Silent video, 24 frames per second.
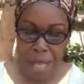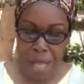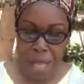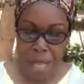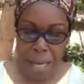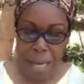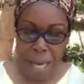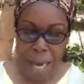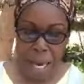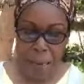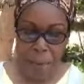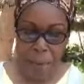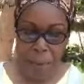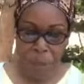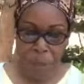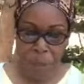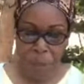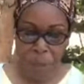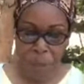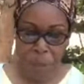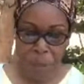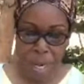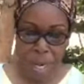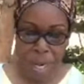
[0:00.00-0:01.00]
and am
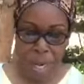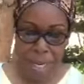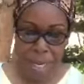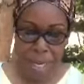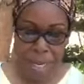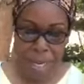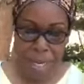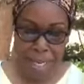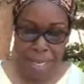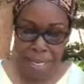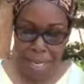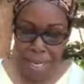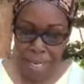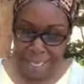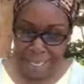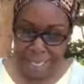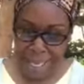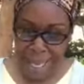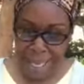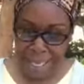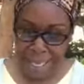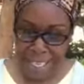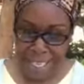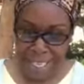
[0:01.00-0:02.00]
persuaded
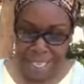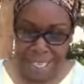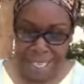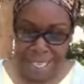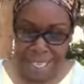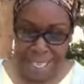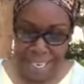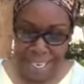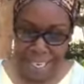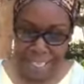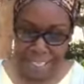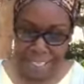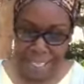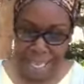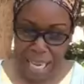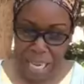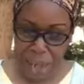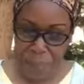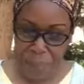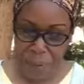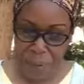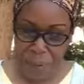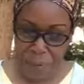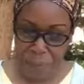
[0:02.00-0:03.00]
that he is
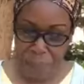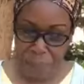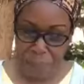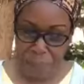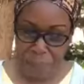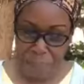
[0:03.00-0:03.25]
able